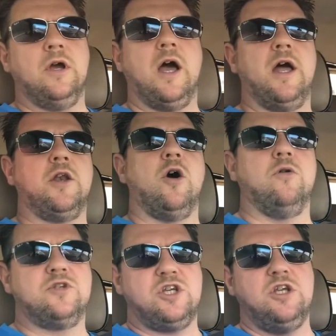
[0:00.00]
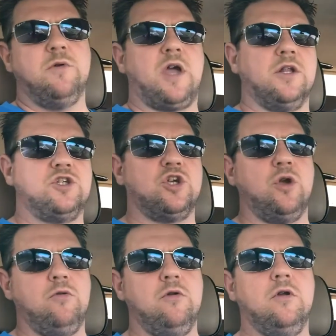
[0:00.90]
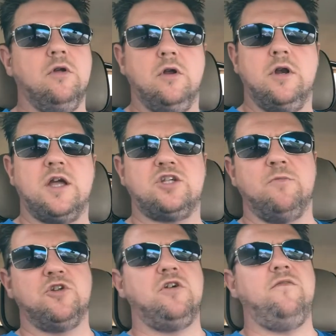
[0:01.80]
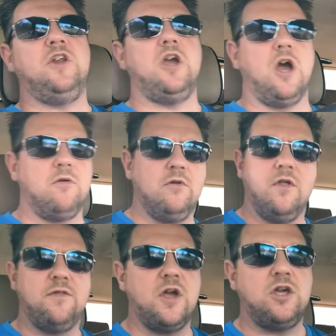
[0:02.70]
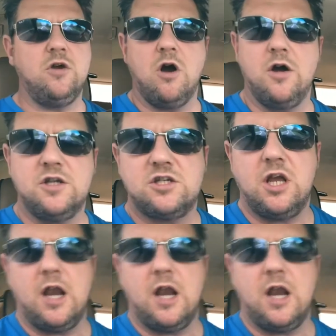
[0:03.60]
and I'll see you again soon next time I do a video. Thank you, guys. See you